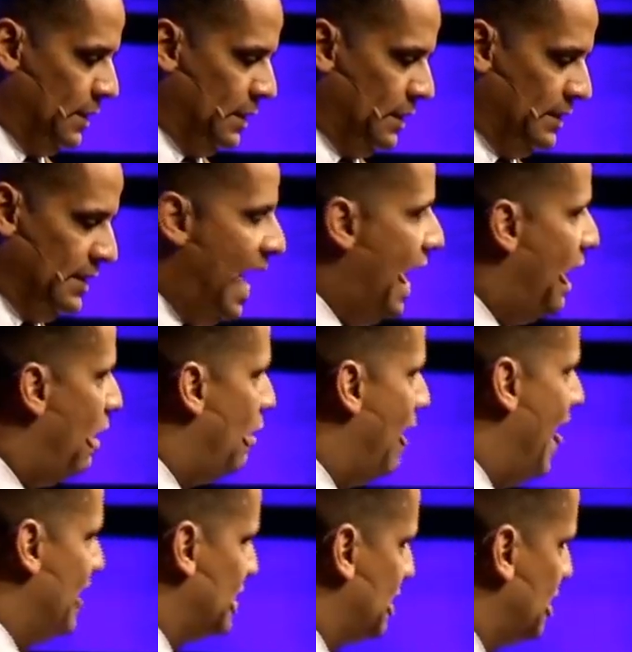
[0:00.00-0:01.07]
now
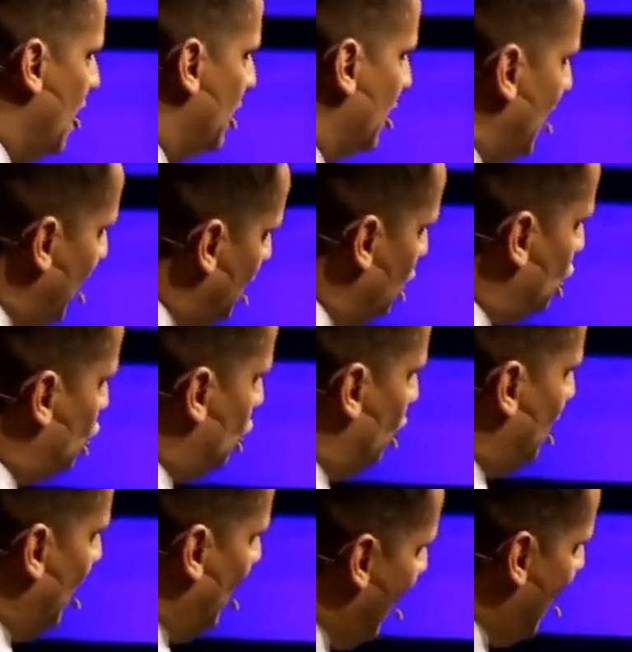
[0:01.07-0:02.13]
has sunk into the
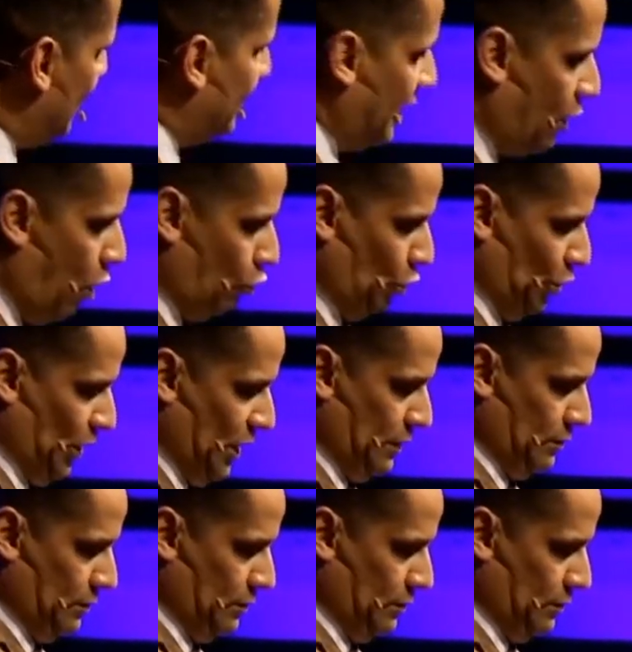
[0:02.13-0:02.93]
Atlantic Ocean.